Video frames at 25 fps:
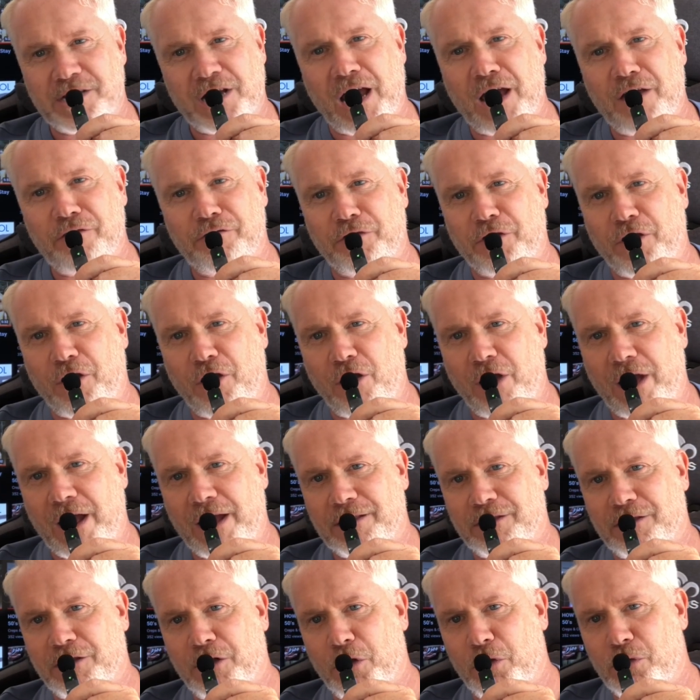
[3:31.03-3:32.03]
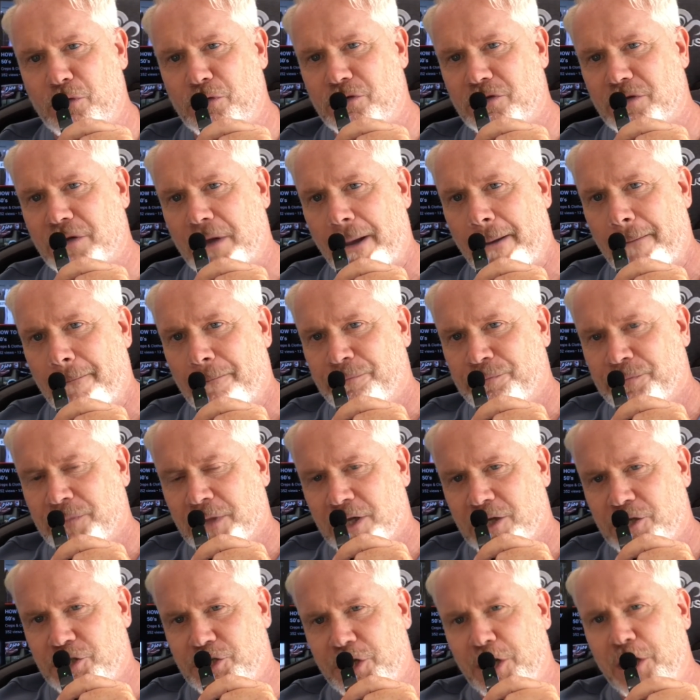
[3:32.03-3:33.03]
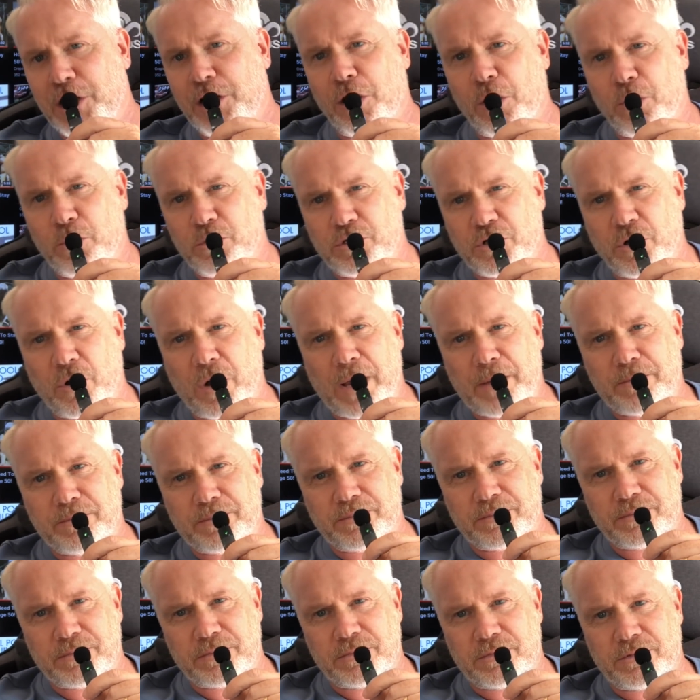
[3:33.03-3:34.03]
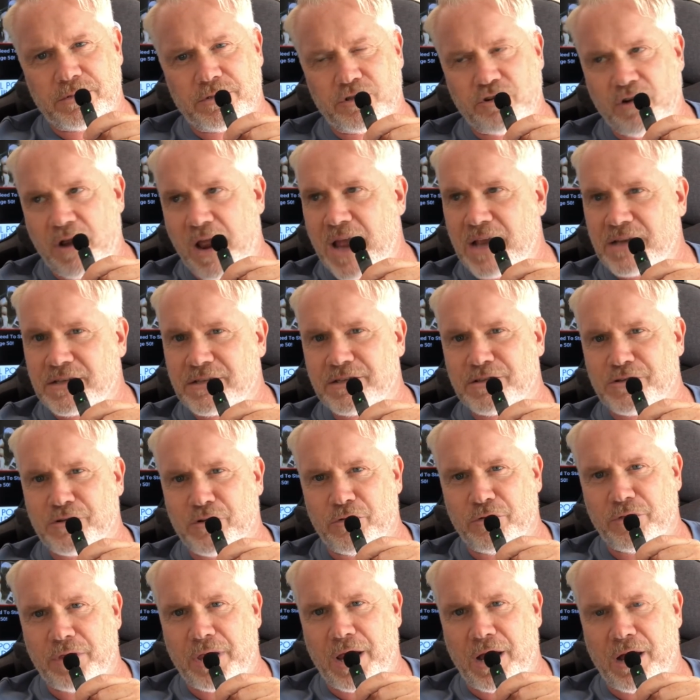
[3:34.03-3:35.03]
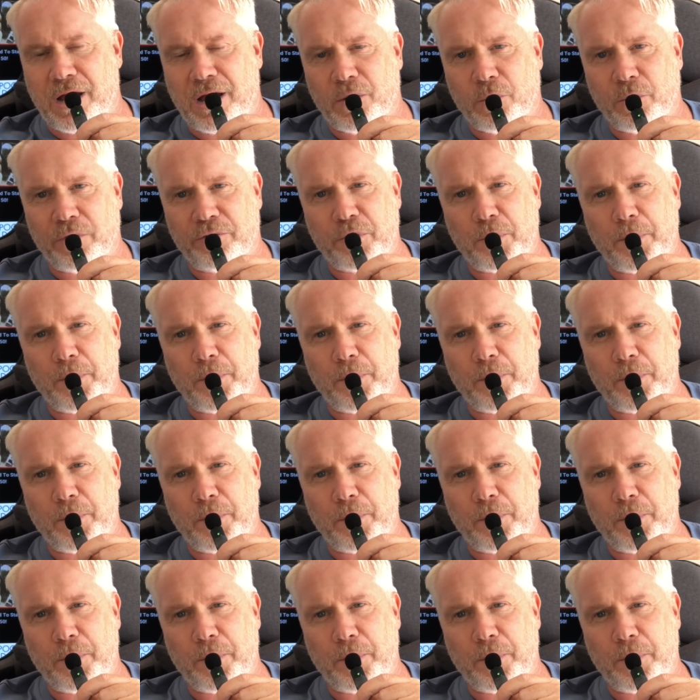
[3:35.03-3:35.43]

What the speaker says: outfit. I had those chino type trousers on there with a